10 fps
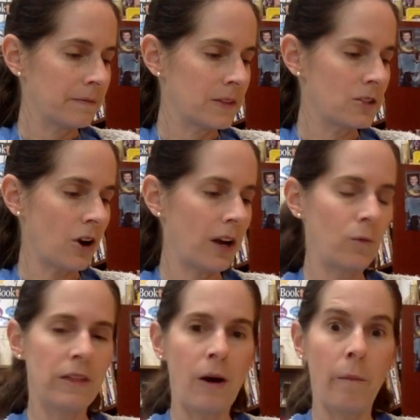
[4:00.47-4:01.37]
Sorry,
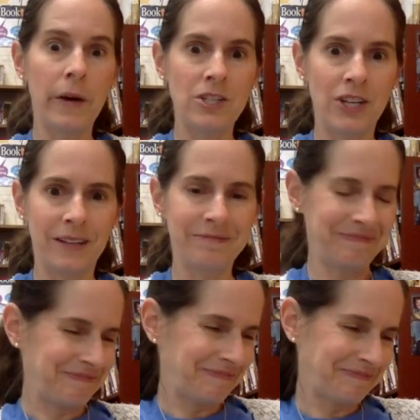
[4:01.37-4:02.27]
without budging.
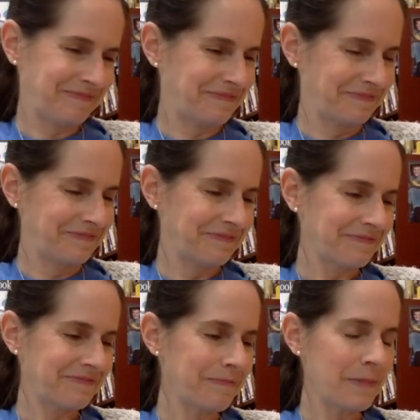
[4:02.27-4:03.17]

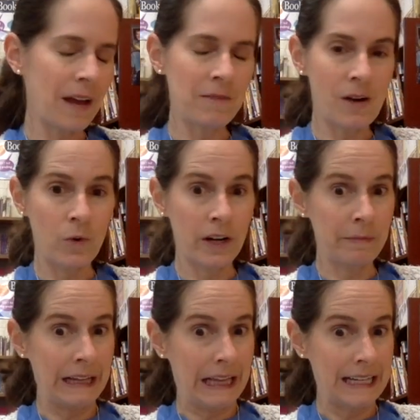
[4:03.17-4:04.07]
I'm not wearing
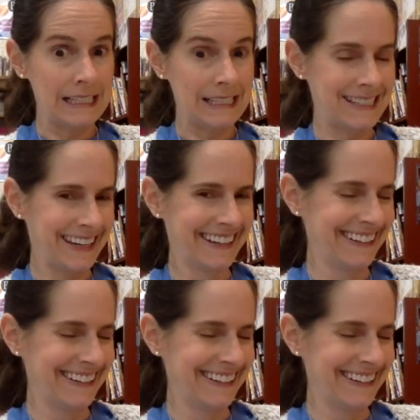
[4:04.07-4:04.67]
my glasses.